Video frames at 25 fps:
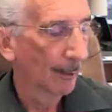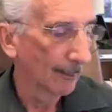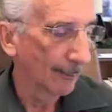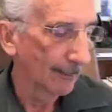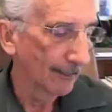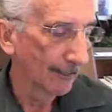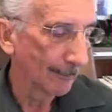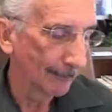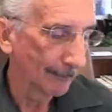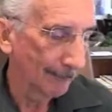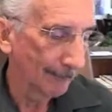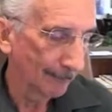
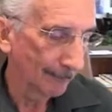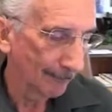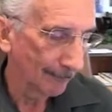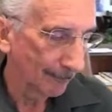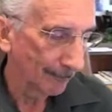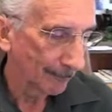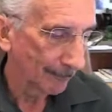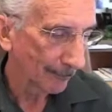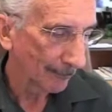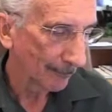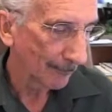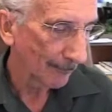Um,
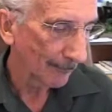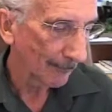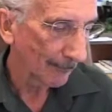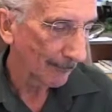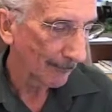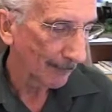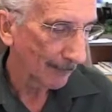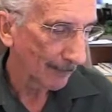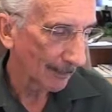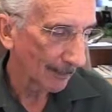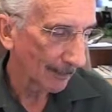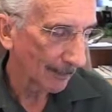
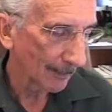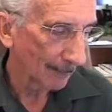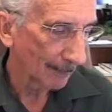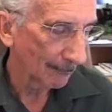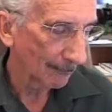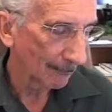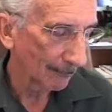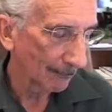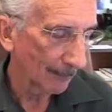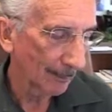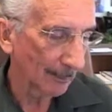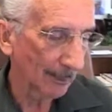
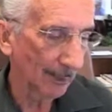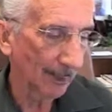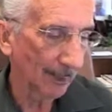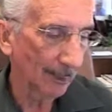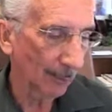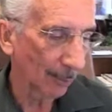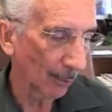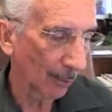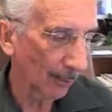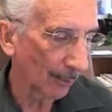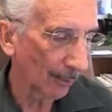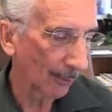
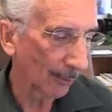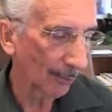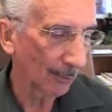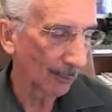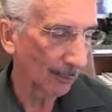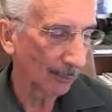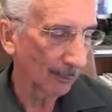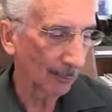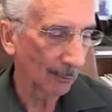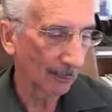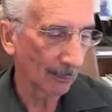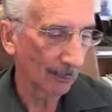
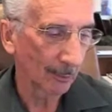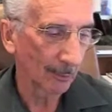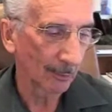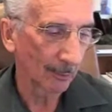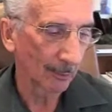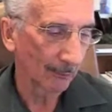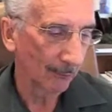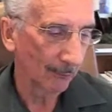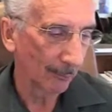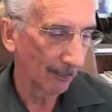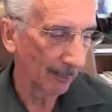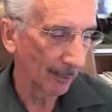Leonardo, uh,
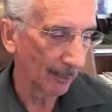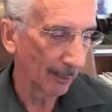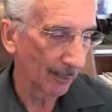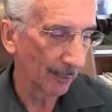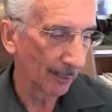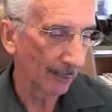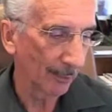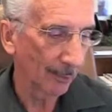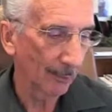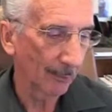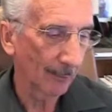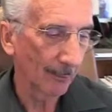
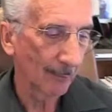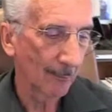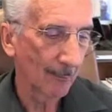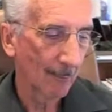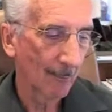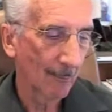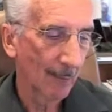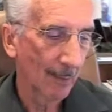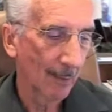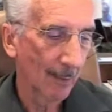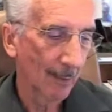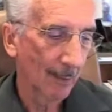Vermeer,
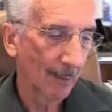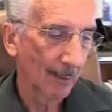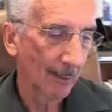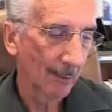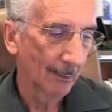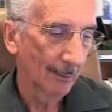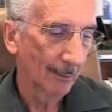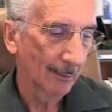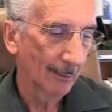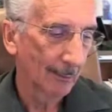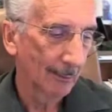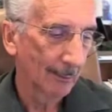
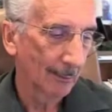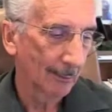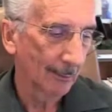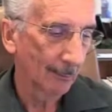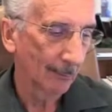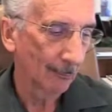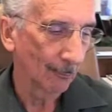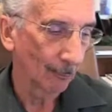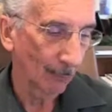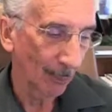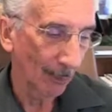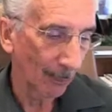uh,
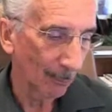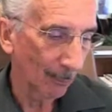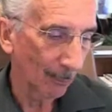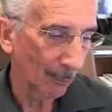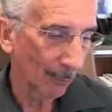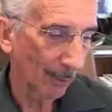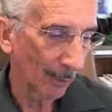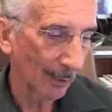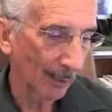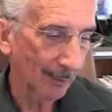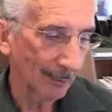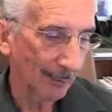
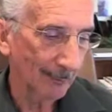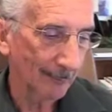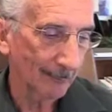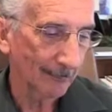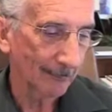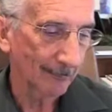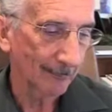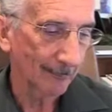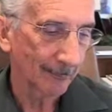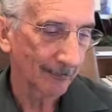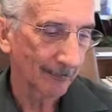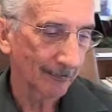Rembrandt,
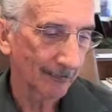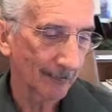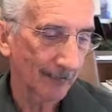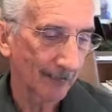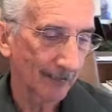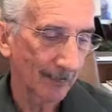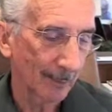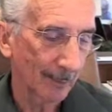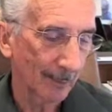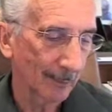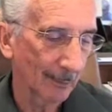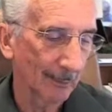
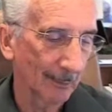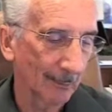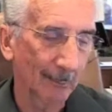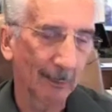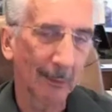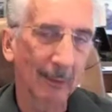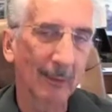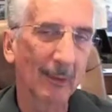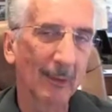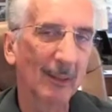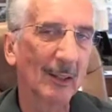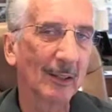uh,
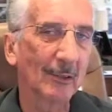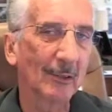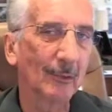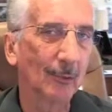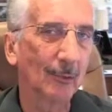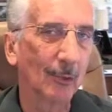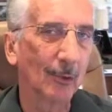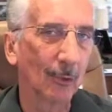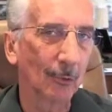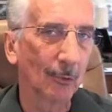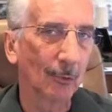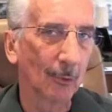and the
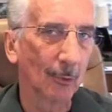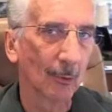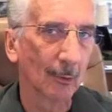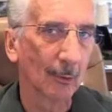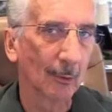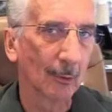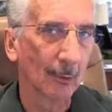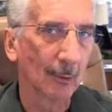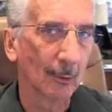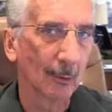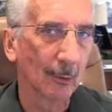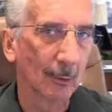list goes on.